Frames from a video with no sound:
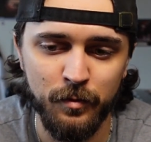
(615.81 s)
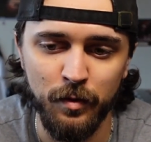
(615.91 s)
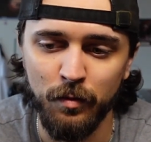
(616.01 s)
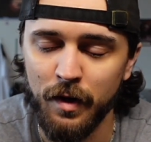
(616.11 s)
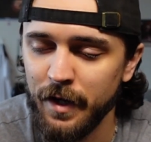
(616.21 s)

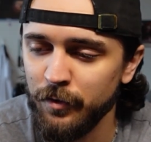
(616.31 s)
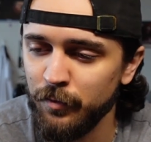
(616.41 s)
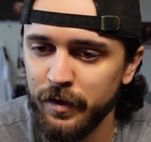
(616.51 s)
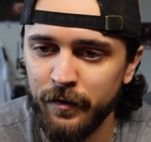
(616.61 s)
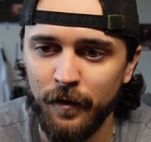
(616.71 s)
we're riding
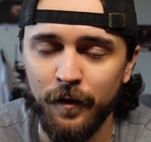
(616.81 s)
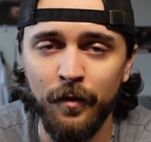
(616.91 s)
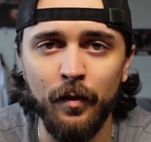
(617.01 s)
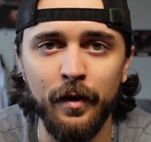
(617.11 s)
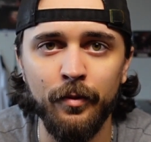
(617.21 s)
with all the
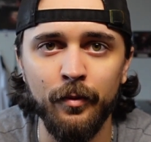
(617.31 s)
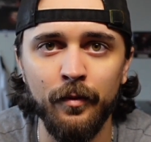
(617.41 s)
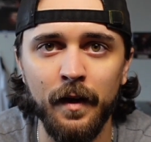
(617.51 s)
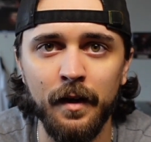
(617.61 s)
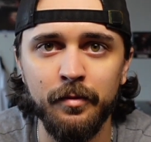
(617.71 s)
way through
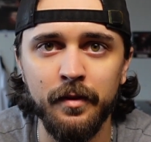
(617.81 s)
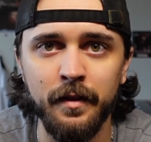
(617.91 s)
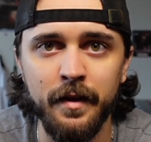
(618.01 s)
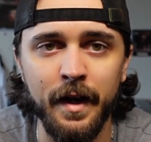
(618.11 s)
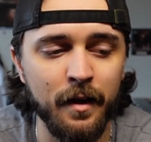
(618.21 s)
the ups and the
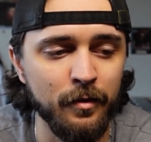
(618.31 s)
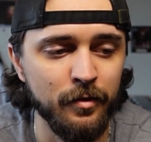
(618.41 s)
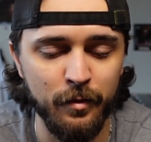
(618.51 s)
downs,